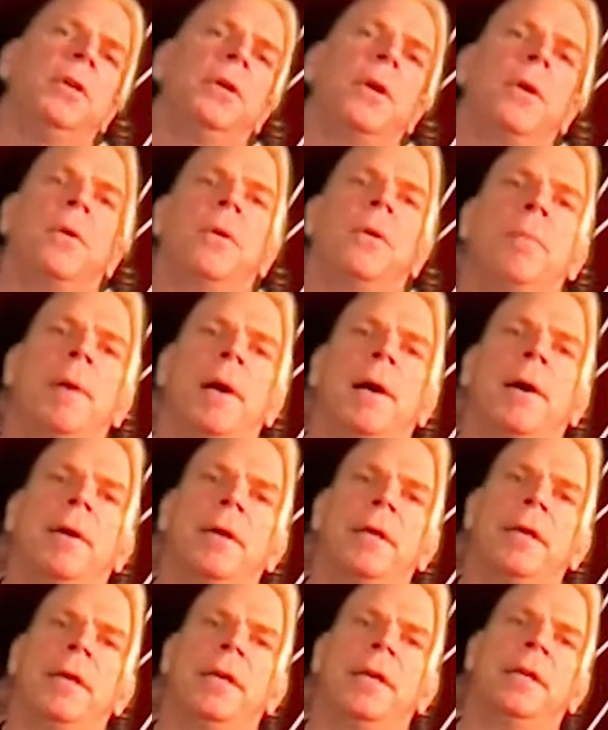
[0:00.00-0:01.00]
go
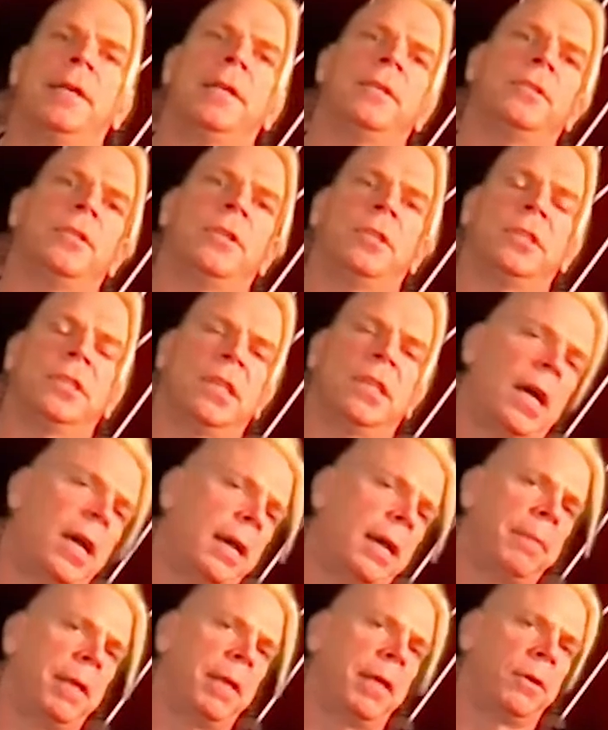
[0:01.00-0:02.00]
about it? Is there a
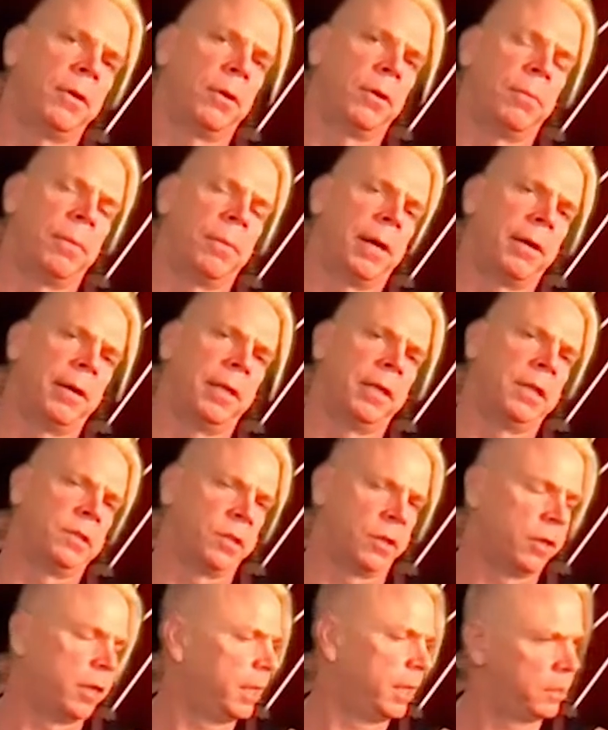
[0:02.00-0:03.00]
time that you go about it? Is
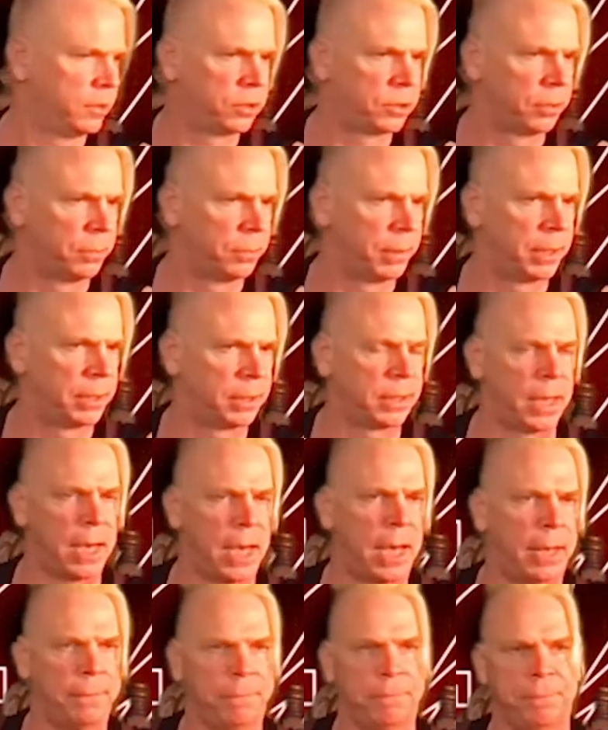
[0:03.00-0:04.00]
there an instrument
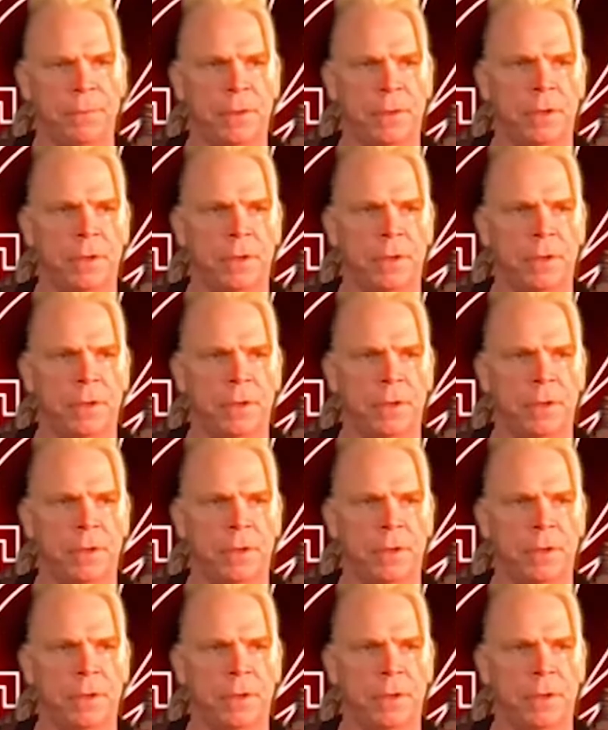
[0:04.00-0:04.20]
that,